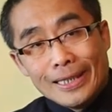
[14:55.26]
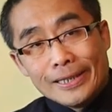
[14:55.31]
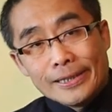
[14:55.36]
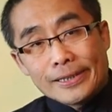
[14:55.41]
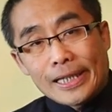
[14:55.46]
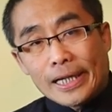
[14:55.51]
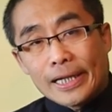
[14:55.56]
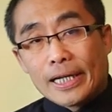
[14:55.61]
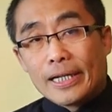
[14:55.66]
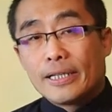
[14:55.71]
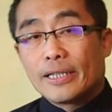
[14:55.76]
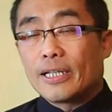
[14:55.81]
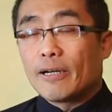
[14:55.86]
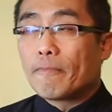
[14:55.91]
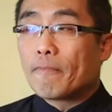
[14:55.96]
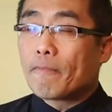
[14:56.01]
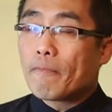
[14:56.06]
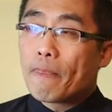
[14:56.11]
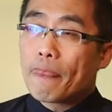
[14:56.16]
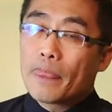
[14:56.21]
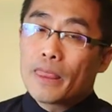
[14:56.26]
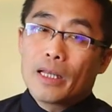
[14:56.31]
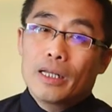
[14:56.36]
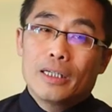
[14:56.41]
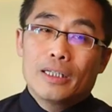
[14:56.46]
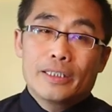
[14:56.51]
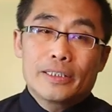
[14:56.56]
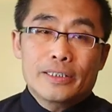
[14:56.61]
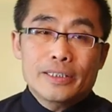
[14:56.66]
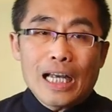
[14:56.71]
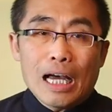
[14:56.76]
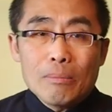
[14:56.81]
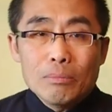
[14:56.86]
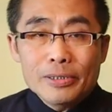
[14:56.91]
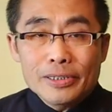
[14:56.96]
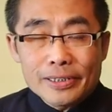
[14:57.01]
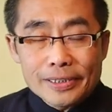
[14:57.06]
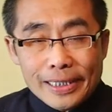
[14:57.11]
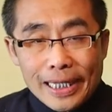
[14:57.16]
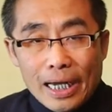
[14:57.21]
Second, some
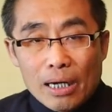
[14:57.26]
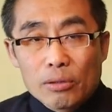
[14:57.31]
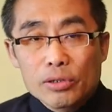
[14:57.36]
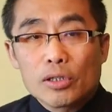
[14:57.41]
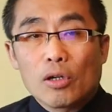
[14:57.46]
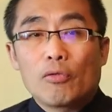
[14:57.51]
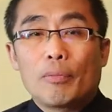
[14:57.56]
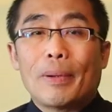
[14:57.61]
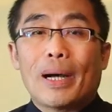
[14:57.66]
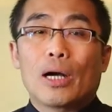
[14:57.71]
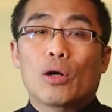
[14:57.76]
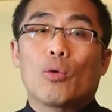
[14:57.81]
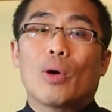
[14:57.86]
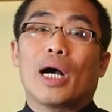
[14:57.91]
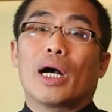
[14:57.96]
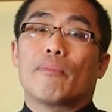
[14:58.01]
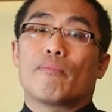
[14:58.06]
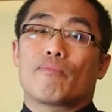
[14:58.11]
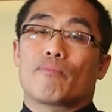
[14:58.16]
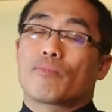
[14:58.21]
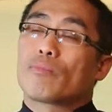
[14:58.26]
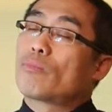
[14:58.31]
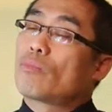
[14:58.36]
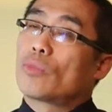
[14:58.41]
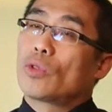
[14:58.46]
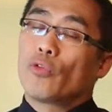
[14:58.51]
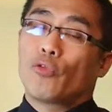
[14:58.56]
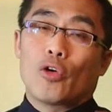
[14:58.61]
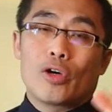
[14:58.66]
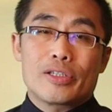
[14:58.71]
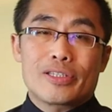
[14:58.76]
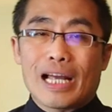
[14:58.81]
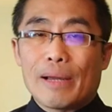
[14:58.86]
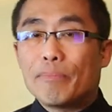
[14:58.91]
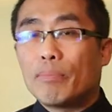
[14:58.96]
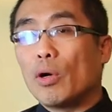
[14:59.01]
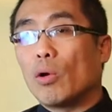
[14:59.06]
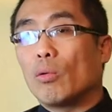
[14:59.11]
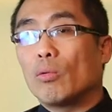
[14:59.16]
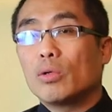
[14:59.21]
styles of Ba Gua, for
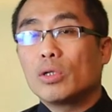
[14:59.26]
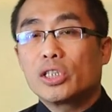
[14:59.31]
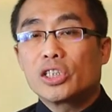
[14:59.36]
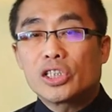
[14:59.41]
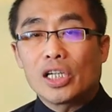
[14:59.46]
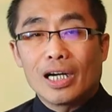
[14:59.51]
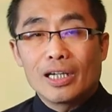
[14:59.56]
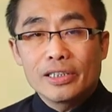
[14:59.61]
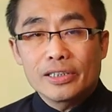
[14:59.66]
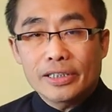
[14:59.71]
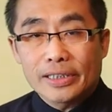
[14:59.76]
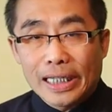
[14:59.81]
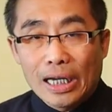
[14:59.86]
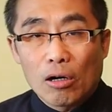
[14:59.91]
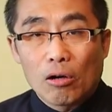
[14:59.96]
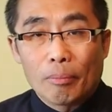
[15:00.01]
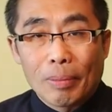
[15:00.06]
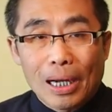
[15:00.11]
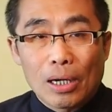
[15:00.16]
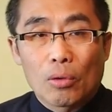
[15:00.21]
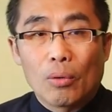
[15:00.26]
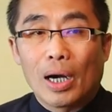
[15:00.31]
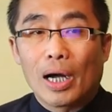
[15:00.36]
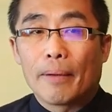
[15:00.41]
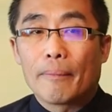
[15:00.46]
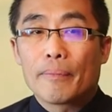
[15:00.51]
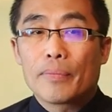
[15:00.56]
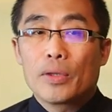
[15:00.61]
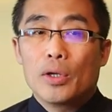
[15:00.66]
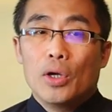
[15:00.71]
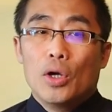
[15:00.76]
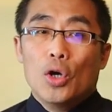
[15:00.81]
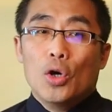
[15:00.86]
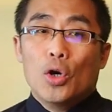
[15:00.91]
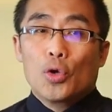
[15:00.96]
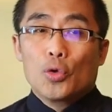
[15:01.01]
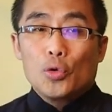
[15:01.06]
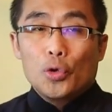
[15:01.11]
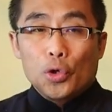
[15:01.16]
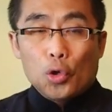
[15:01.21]
example, Chang style Ba Gua,
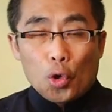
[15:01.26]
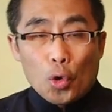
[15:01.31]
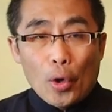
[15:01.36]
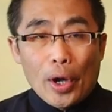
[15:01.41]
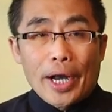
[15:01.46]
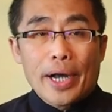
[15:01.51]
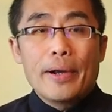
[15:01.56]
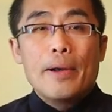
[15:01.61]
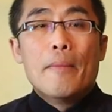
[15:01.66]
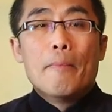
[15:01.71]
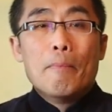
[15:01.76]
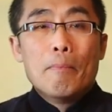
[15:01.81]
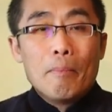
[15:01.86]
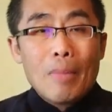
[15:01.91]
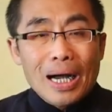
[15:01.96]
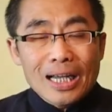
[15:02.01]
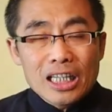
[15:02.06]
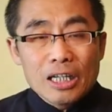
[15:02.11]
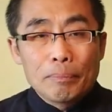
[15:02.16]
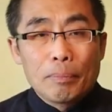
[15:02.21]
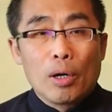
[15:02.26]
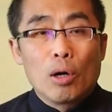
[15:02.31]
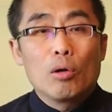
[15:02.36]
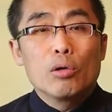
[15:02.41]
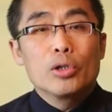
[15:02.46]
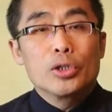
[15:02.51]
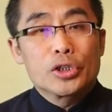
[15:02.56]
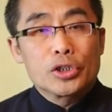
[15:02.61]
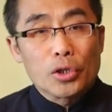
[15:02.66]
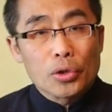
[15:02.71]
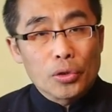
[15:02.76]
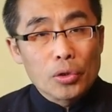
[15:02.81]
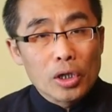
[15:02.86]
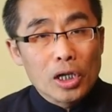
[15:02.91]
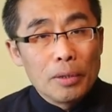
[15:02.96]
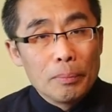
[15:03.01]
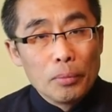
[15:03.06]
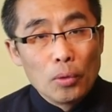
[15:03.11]
require multiple circular